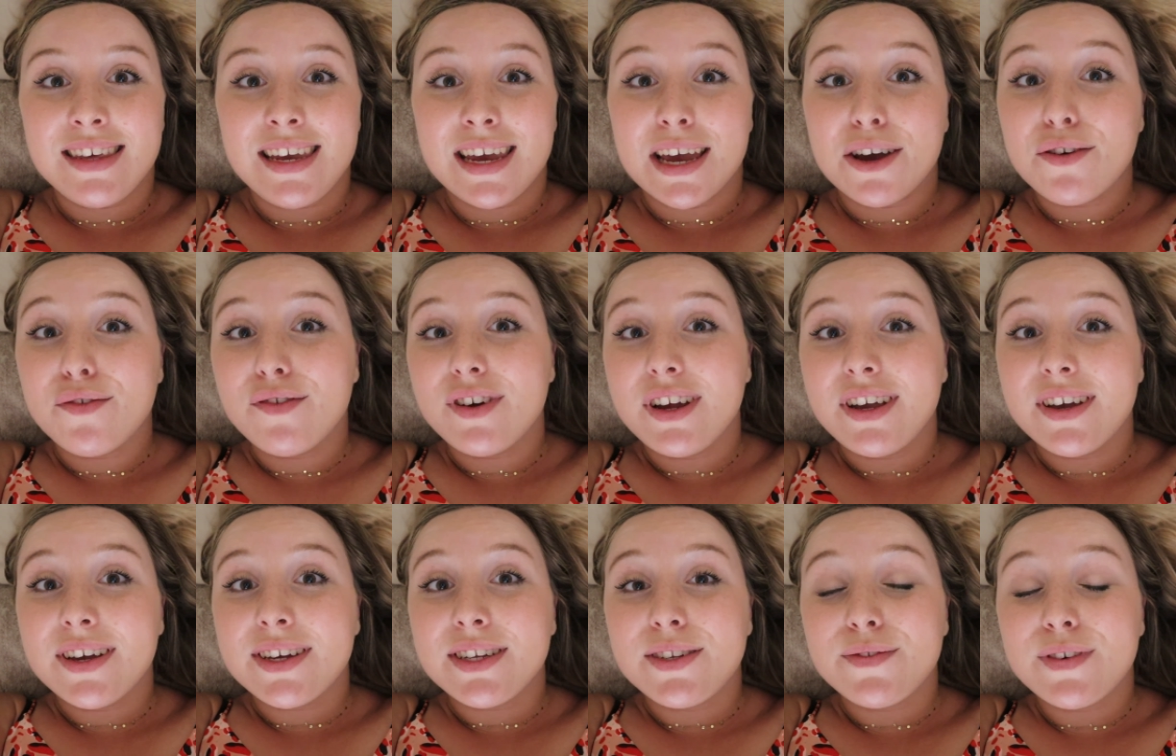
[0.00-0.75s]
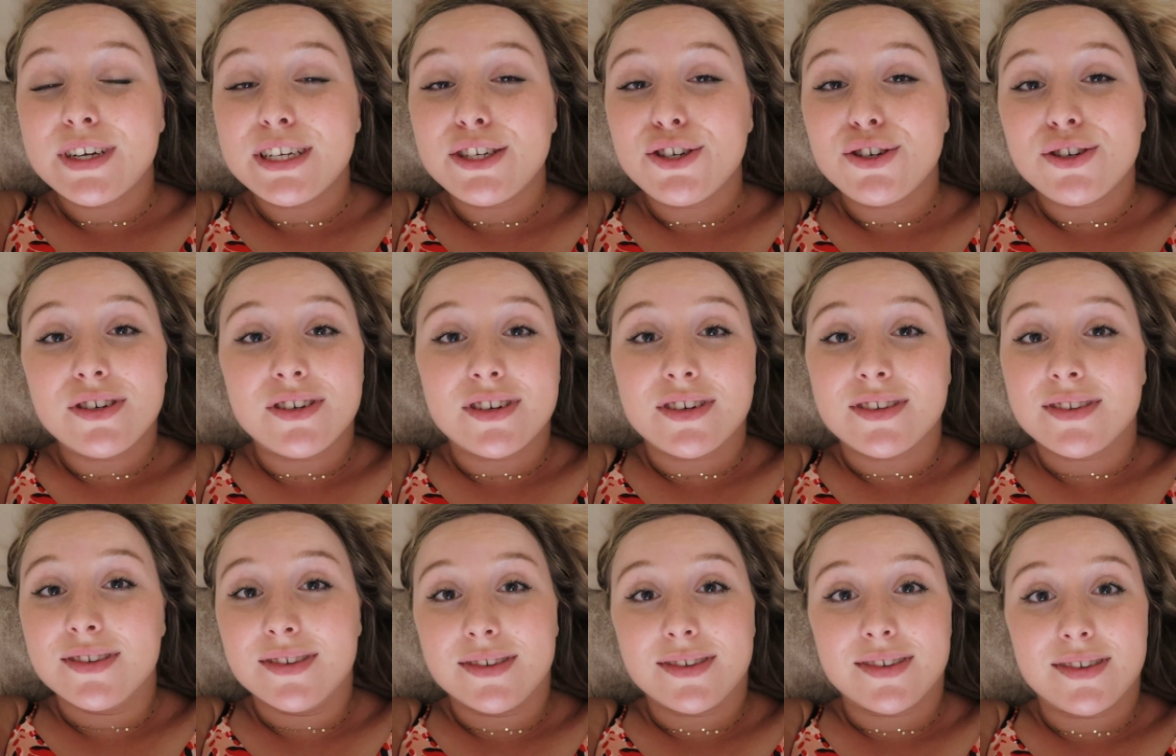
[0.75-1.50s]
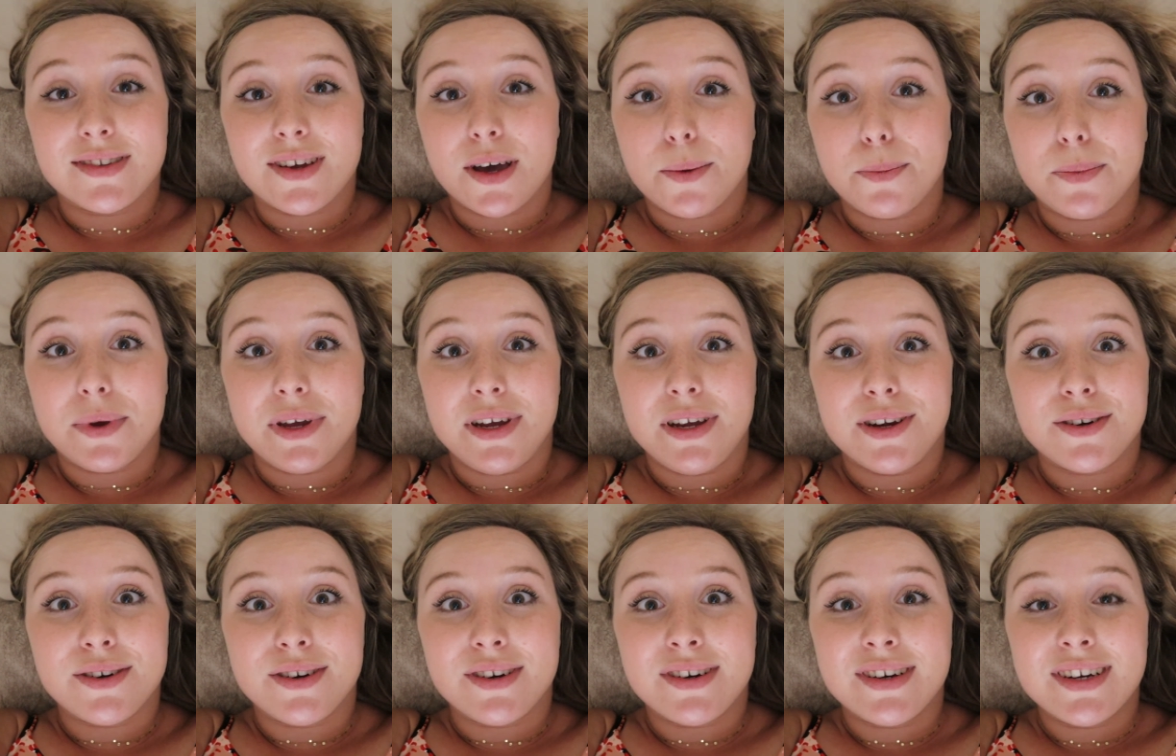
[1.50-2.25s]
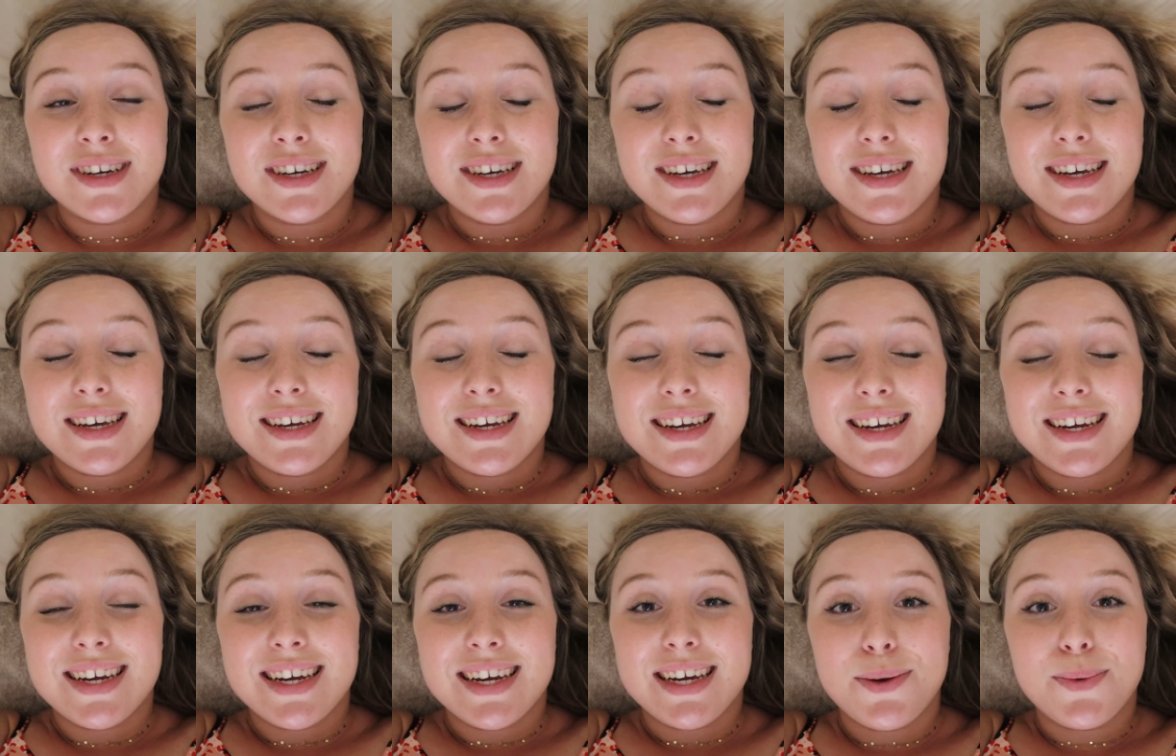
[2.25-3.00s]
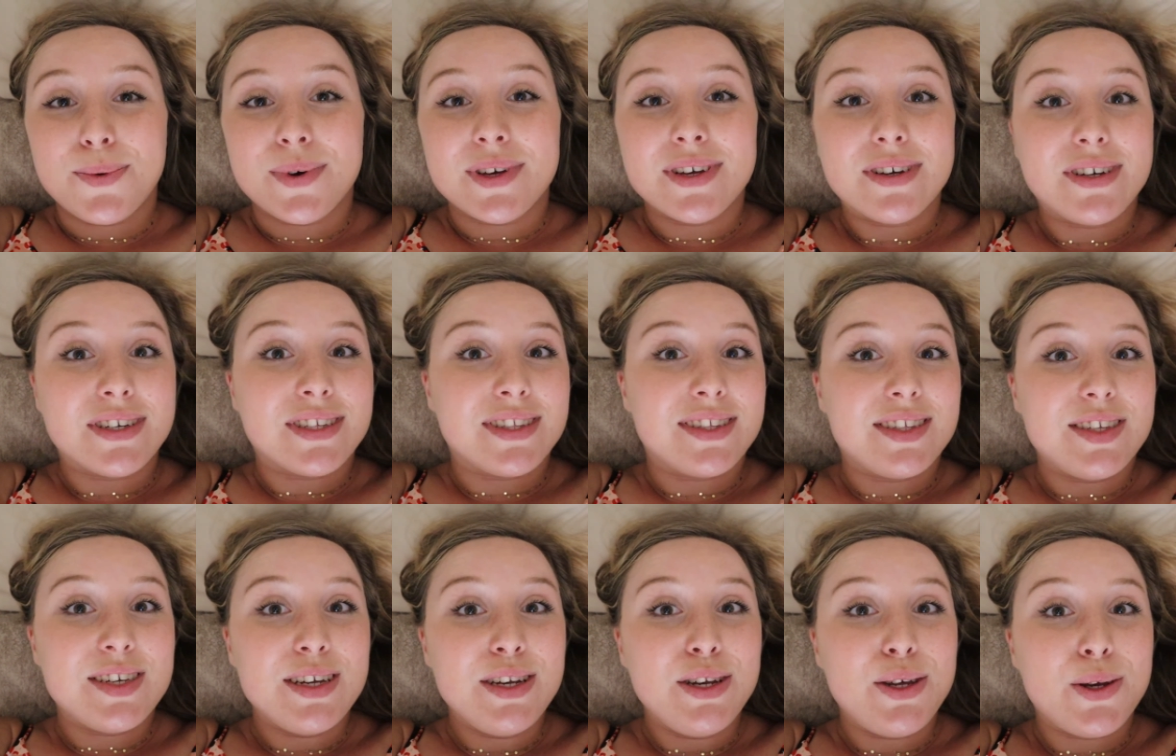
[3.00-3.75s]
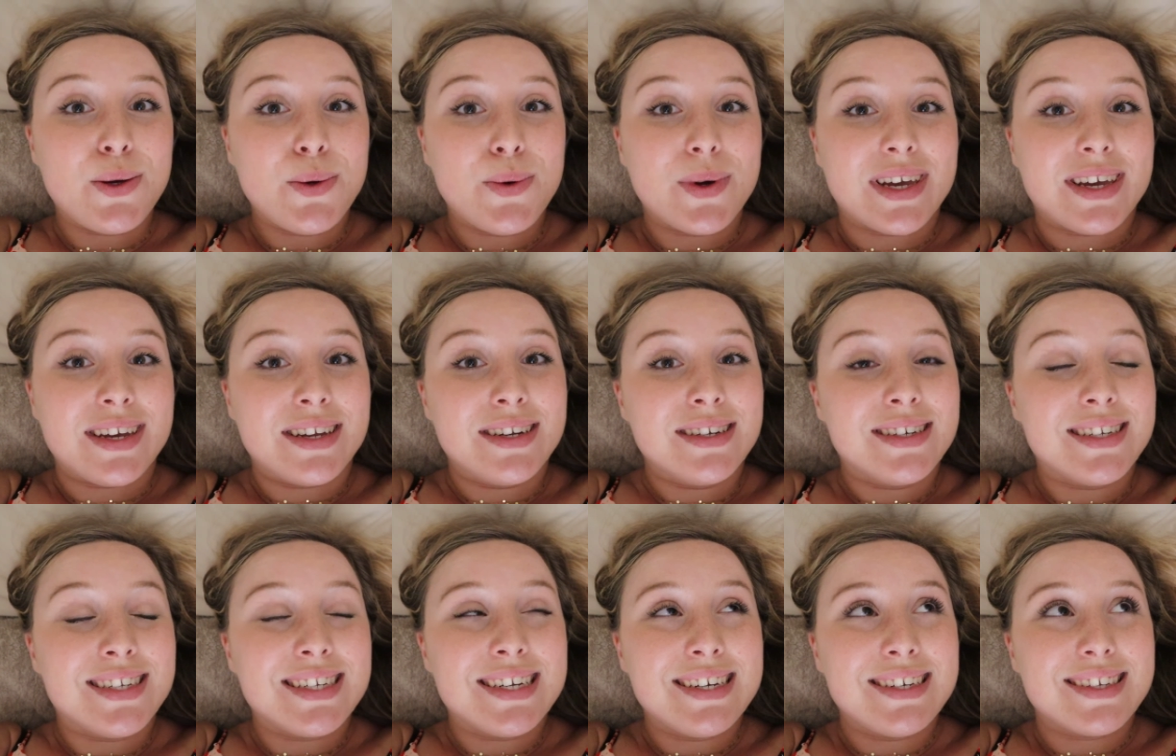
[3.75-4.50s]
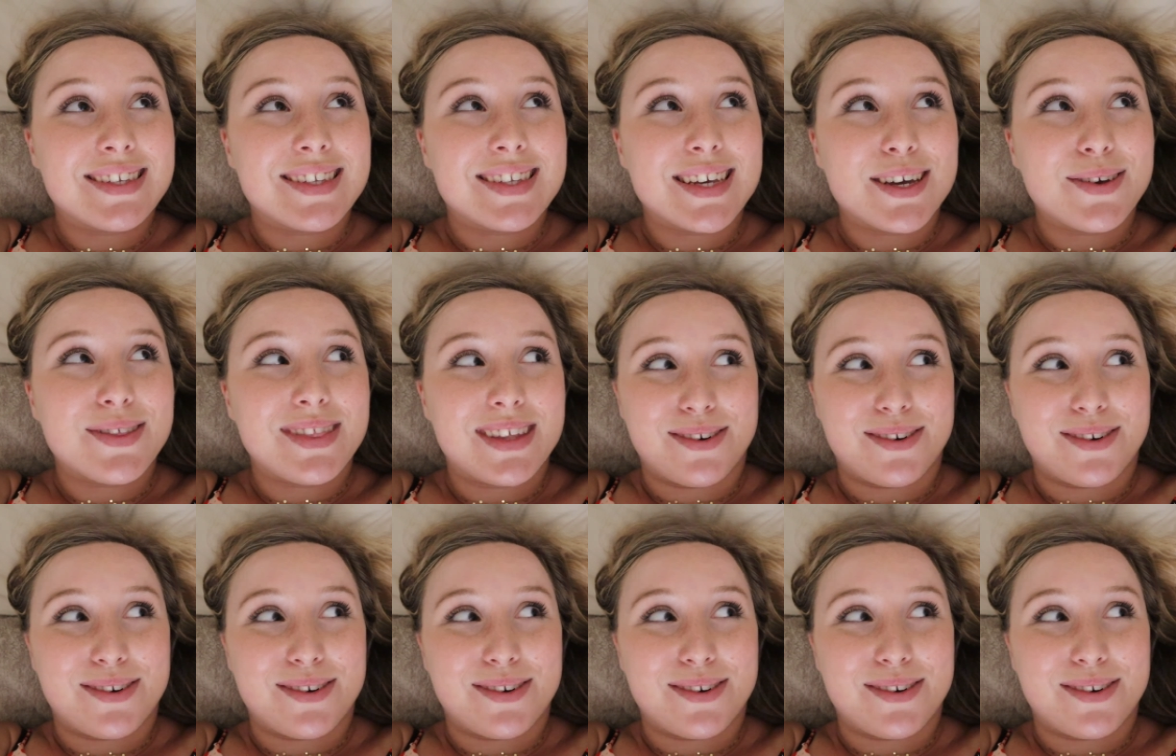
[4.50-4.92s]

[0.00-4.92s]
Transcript: the Africa adventure doesn't stop here. It will continue in South